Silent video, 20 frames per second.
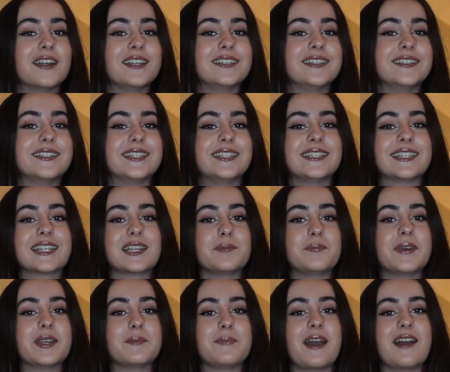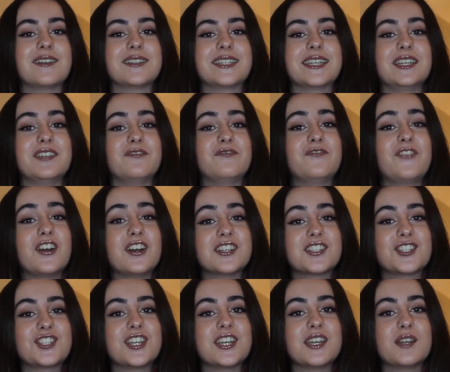learned a little bit about it in
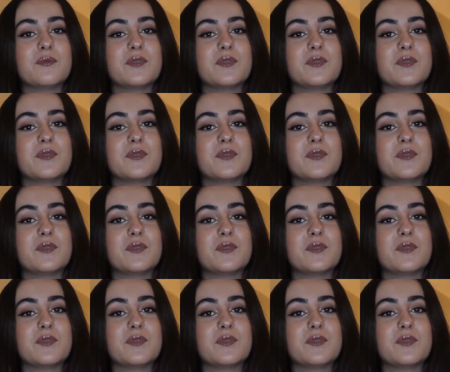first year,